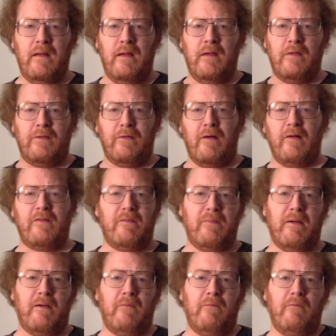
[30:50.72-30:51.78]
thoughts
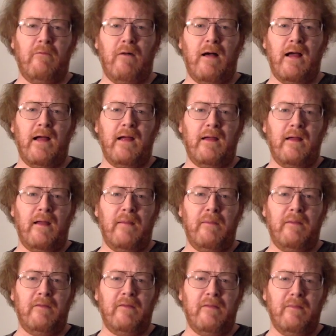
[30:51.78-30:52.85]
about why I'm
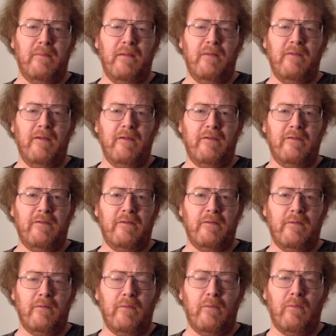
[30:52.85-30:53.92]
into the movies
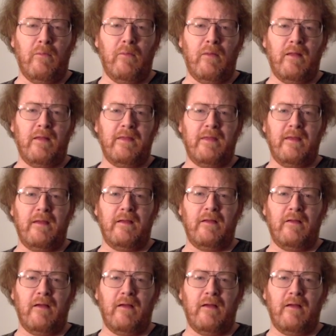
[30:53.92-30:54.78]
or what I think.